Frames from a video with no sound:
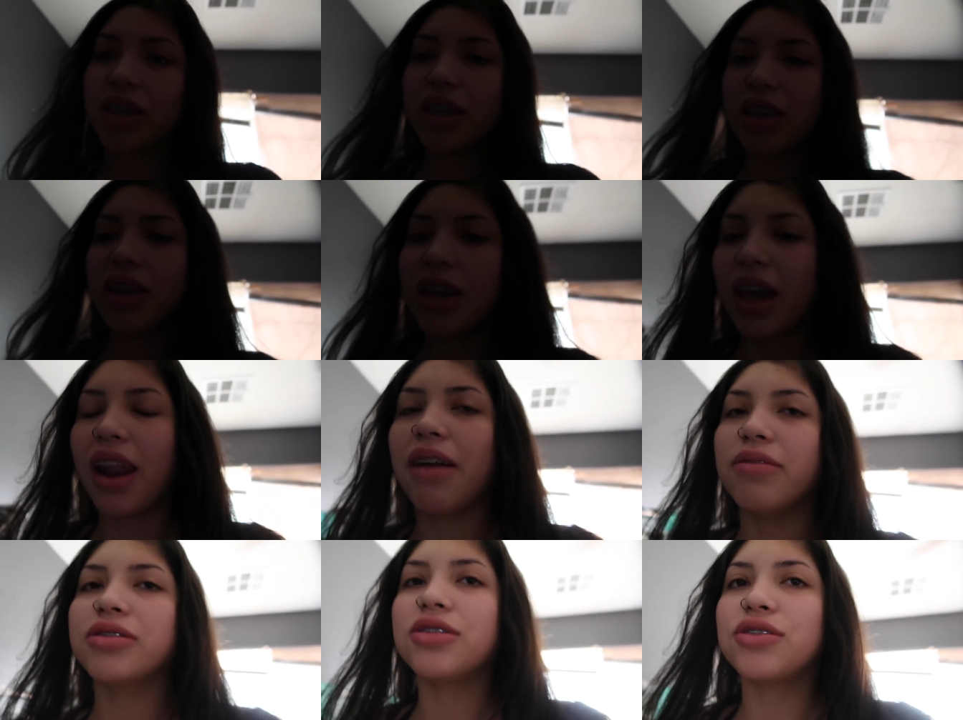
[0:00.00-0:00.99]
key, and I
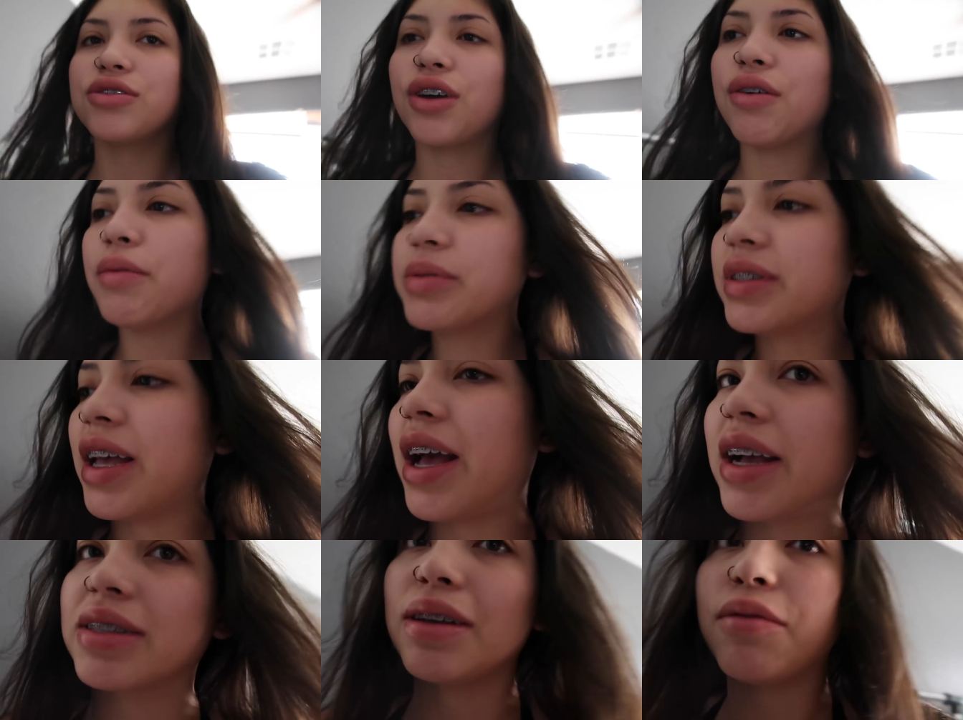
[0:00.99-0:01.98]
was so
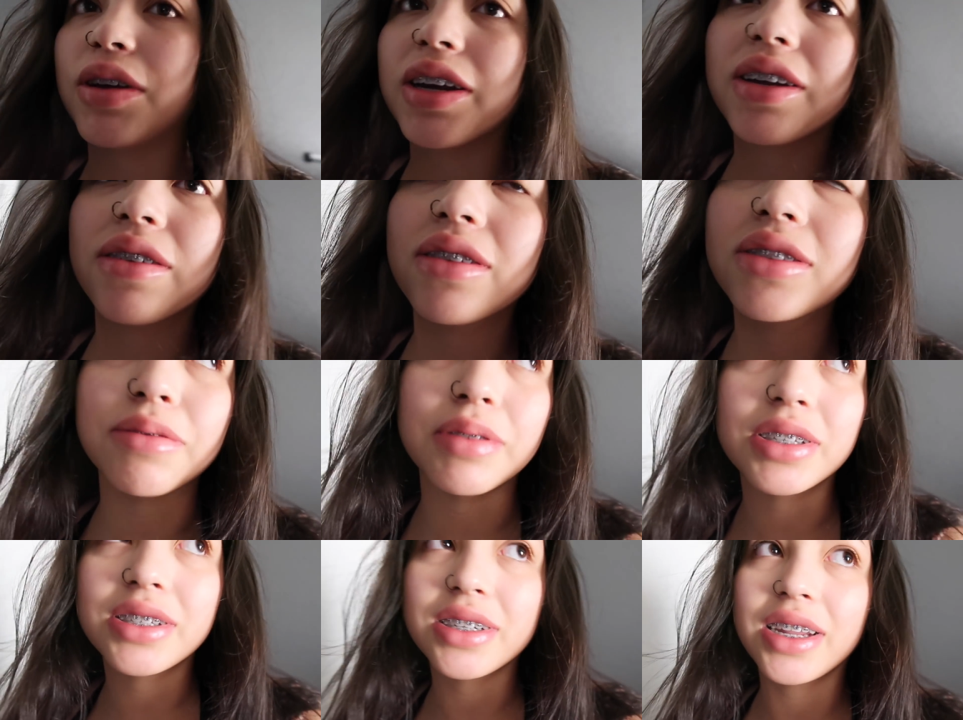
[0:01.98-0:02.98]
upset because I wanted to go to the gym
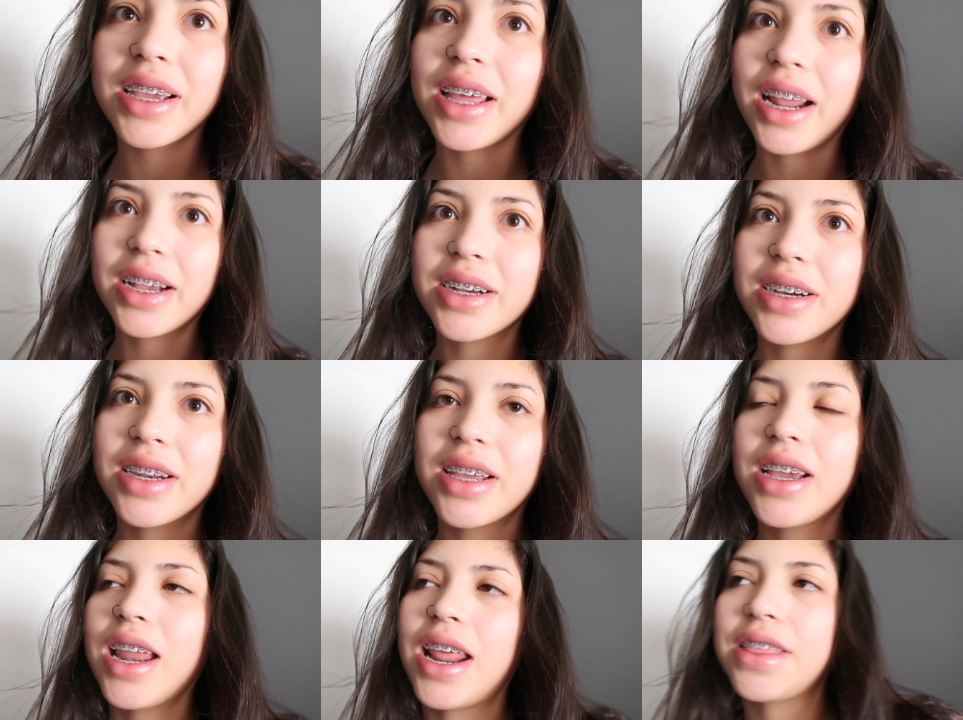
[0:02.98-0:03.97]
yesterday and I
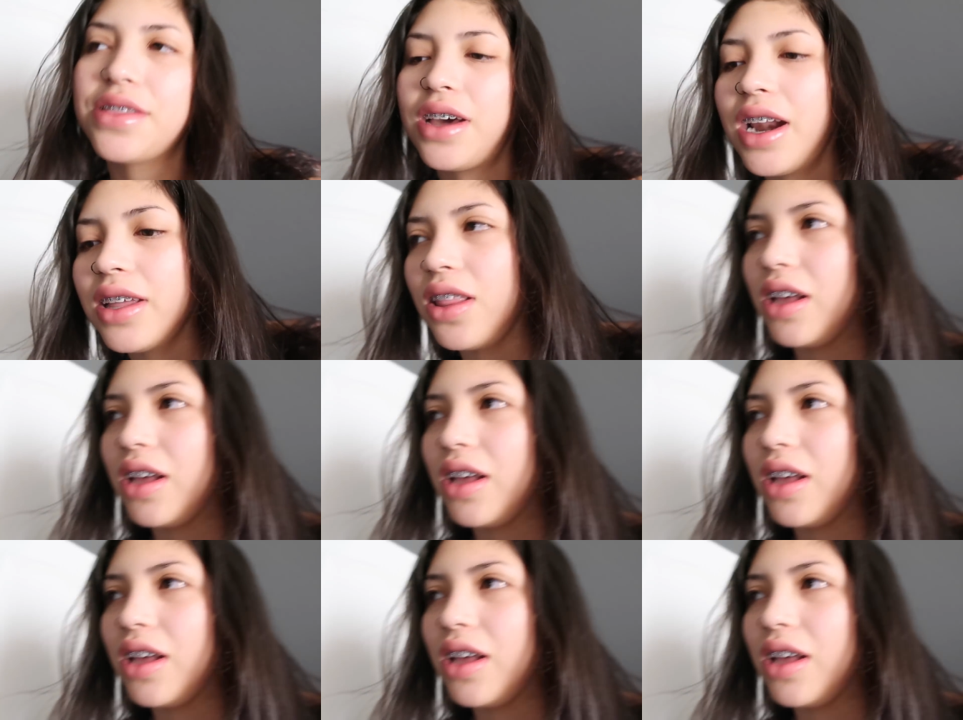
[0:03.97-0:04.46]
couldn't, and I thought I